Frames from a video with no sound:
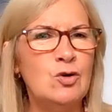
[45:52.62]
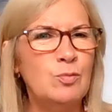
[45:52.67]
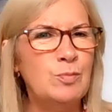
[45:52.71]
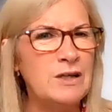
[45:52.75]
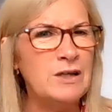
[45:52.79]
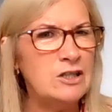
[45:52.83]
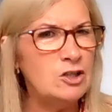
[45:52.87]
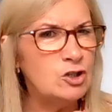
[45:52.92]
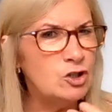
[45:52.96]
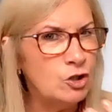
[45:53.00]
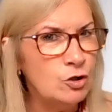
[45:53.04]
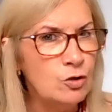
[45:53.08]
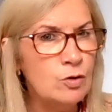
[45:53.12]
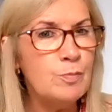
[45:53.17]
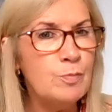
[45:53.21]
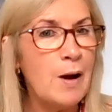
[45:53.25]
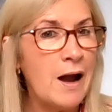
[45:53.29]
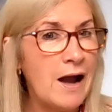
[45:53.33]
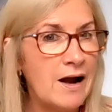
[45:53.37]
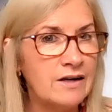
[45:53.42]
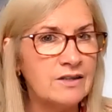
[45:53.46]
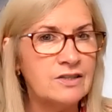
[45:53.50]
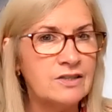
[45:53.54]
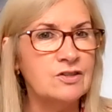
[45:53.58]
being too
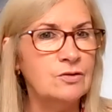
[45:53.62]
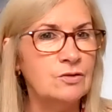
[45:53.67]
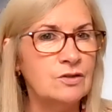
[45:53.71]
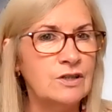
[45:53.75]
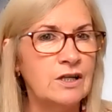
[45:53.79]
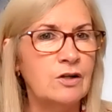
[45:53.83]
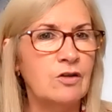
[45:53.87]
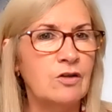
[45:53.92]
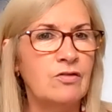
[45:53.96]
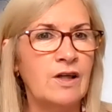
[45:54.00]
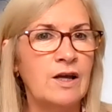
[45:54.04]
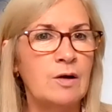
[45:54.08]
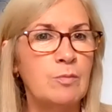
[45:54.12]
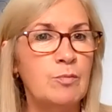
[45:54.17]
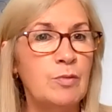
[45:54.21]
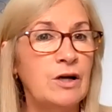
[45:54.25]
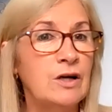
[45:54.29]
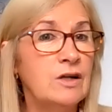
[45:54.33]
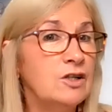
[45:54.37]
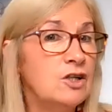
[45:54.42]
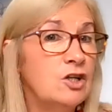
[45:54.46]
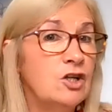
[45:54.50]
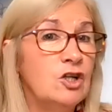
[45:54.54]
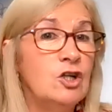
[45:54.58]
personal for the thing.
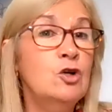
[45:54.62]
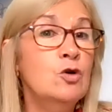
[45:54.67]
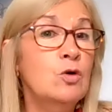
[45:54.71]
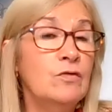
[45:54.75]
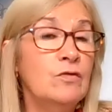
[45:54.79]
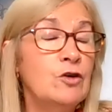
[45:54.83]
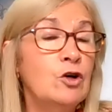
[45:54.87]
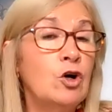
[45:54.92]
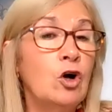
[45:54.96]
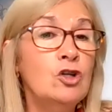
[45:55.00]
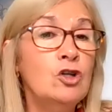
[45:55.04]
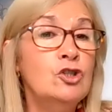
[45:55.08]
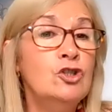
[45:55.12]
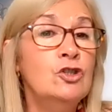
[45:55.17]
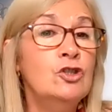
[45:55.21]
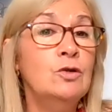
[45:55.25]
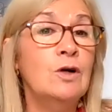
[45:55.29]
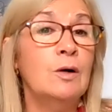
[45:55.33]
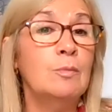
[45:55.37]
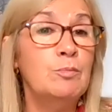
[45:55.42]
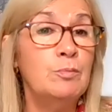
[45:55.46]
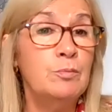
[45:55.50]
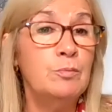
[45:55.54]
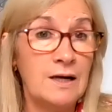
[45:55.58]
But, if you're going to do
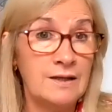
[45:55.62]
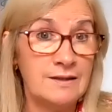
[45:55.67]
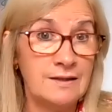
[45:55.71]
a